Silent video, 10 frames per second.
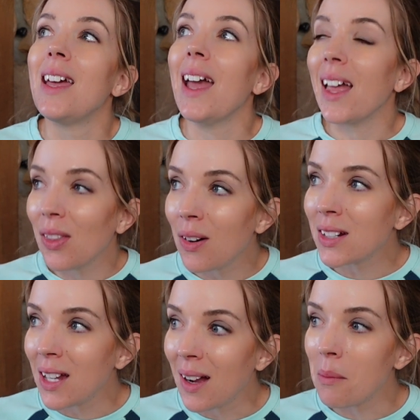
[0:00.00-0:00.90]
a long
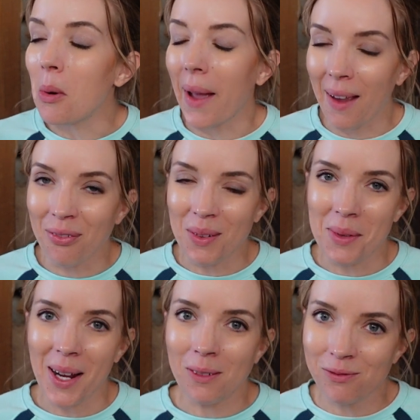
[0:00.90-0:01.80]
time away from
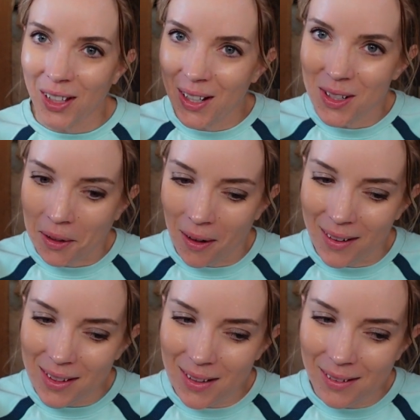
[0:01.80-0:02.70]
now. Fingers
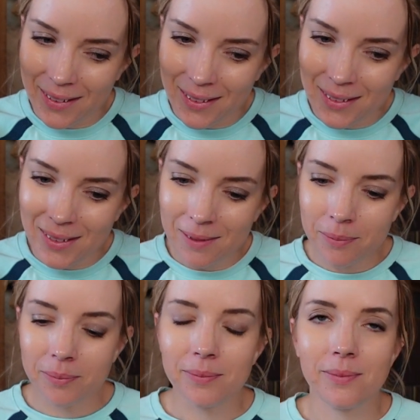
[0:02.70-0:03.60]
crossed.
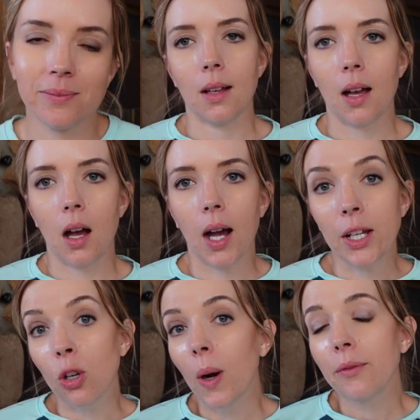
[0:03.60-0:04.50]
I
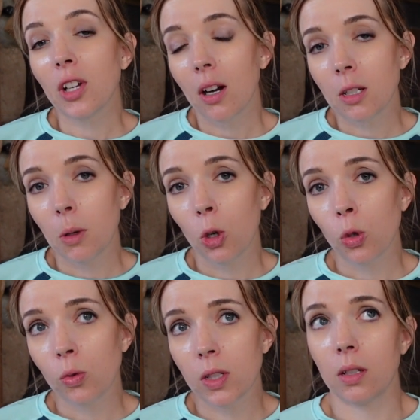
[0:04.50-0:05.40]
know I've talked
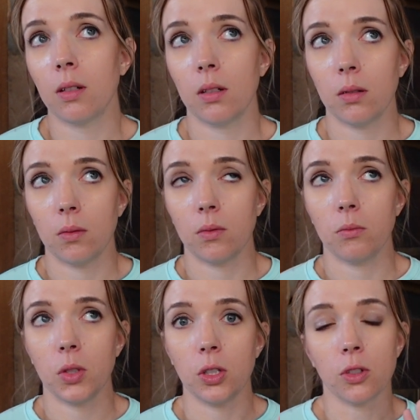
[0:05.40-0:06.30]
about
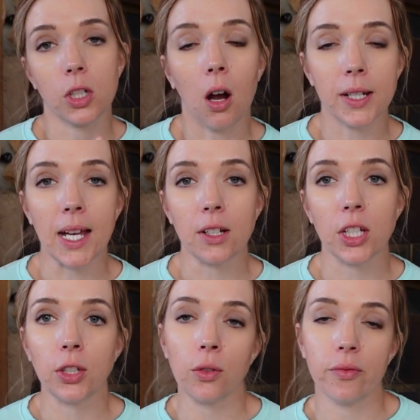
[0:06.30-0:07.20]

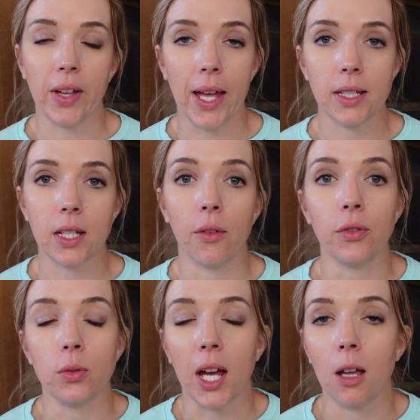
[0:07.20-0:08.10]
contacting your vet a
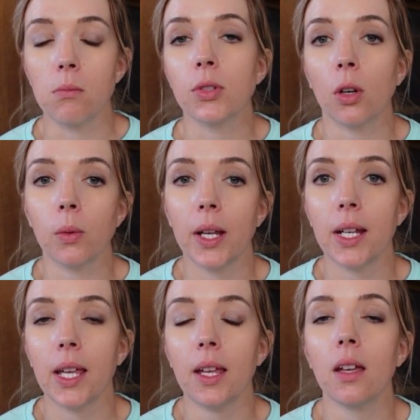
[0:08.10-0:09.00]
few times
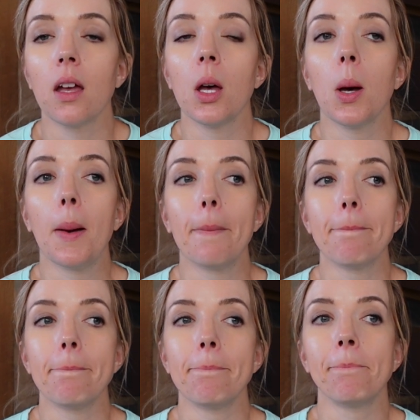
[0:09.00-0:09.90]
already,
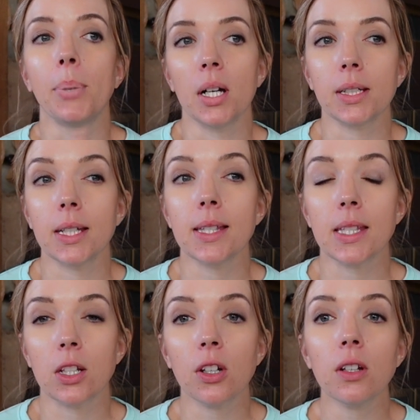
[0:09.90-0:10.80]
but
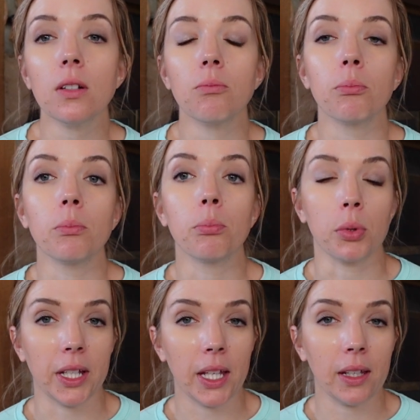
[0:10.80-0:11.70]
consider
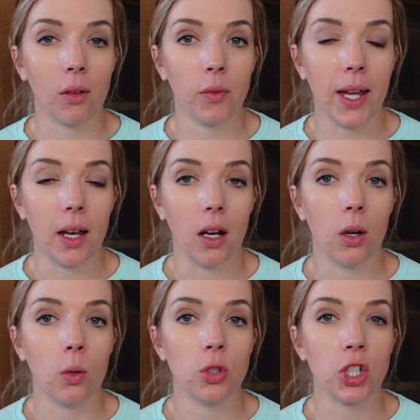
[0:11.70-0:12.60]
bringing a vet
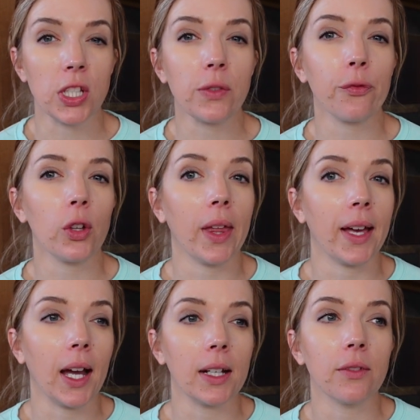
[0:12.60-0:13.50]
out just for
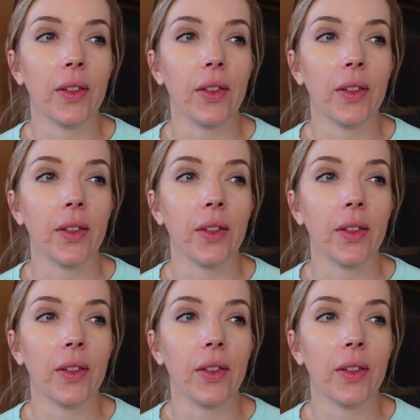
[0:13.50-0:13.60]
like kind of